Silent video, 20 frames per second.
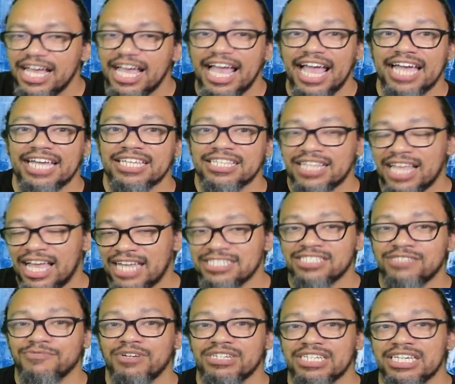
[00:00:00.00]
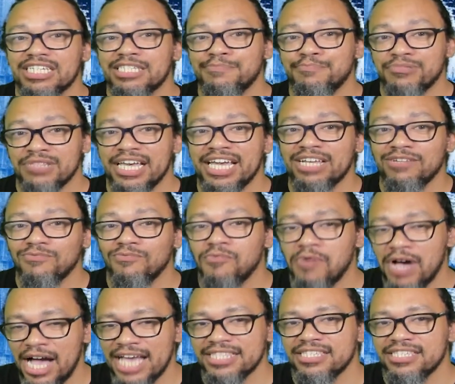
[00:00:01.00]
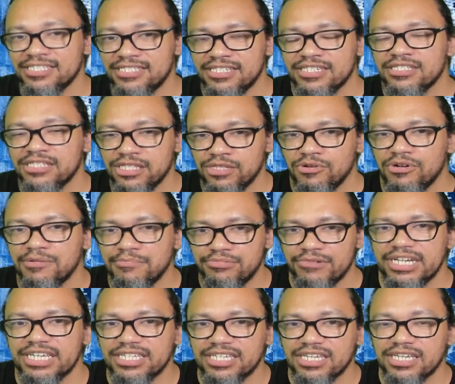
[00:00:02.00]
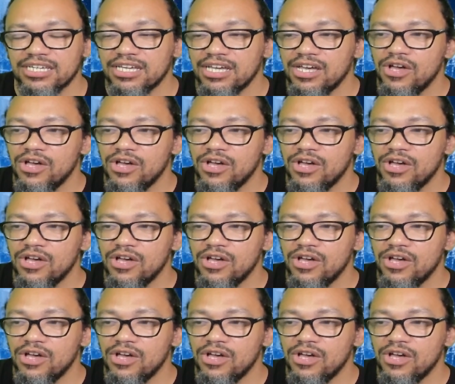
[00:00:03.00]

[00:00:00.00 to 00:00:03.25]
And I just want to explain why this is lore-breaking.